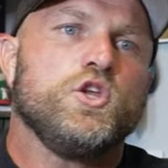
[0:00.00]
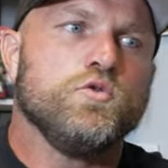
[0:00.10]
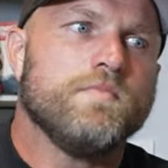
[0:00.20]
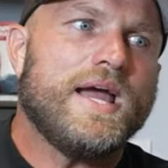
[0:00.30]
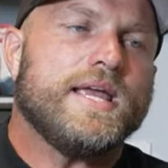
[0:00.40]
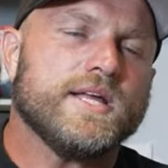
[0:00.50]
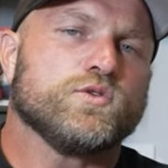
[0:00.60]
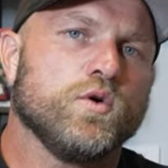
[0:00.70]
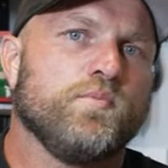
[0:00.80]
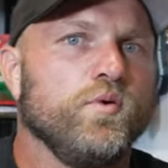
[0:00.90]
You might get
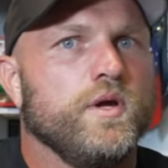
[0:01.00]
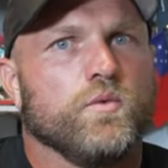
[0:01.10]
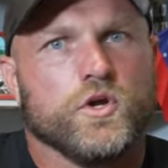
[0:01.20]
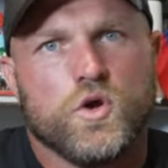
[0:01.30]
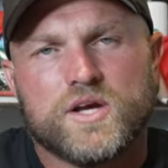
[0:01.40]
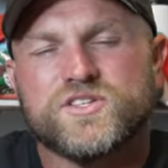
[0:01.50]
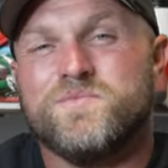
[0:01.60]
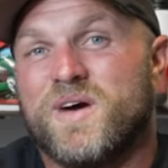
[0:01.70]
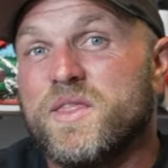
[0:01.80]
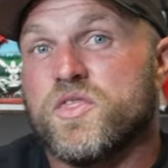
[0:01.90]
to a point where you actually
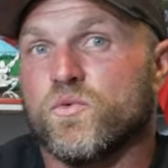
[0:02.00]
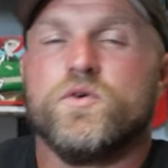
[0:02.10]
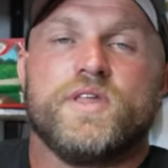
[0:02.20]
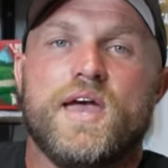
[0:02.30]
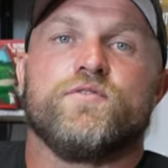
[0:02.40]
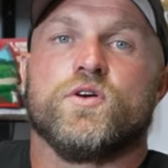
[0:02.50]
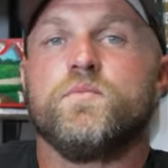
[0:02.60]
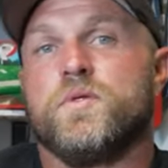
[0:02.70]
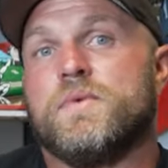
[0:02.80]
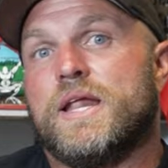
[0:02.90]
might throw the heavier
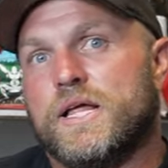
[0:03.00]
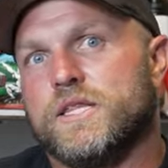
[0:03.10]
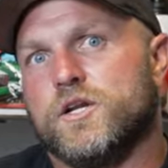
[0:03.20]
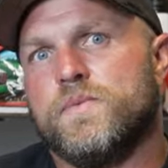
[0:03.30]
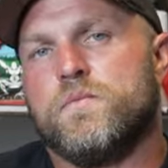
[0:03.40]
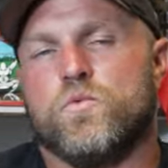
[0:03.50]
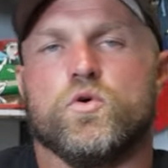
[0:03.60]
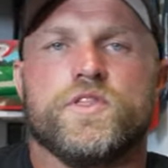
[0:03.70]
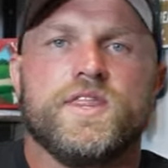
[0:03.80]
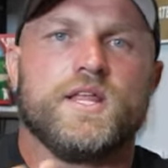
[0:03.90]
implement a little bit
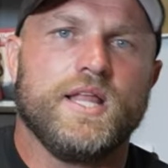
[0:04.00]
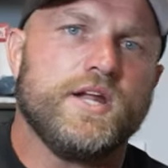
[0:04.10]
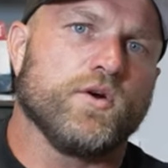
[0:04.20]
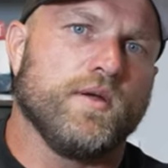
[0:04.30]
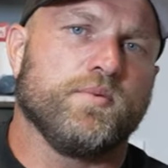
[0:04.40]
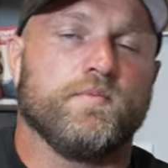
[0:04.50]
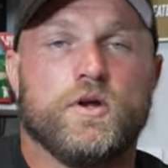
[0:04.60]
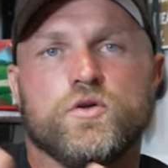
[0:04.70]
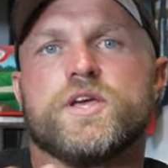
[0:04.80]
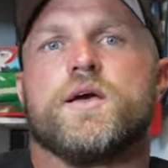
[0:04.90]
more than the lighter
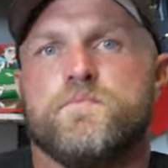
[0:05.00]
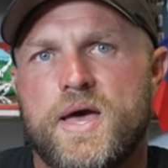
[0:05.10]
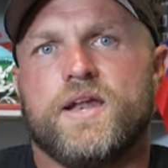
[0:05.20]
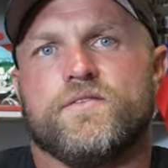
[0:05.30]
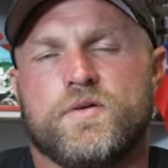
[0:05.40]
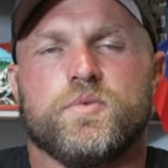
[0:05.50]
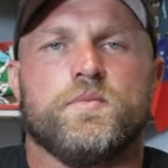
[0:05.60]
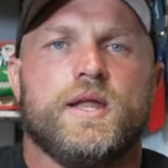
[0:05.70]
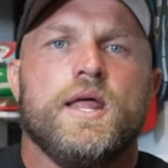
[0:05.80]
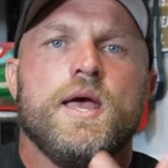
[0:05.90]
implement or the competitive
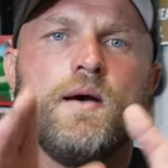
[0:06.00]
implement.